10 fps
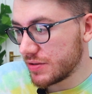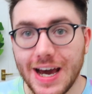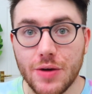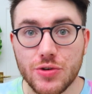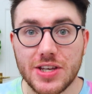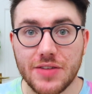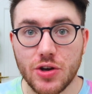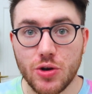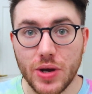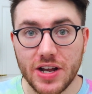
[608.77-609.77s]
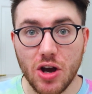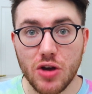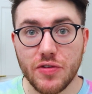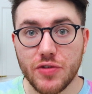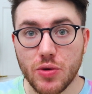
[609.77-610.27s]
and it will just give you a quick
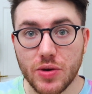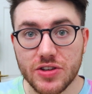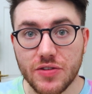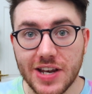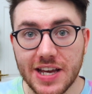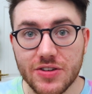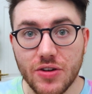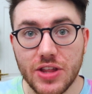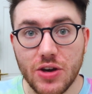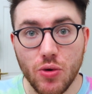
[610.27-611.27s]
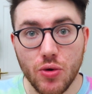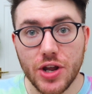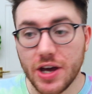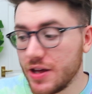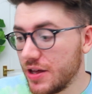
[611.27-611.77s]
overview once you've clicked on the
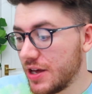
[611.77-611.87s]
order,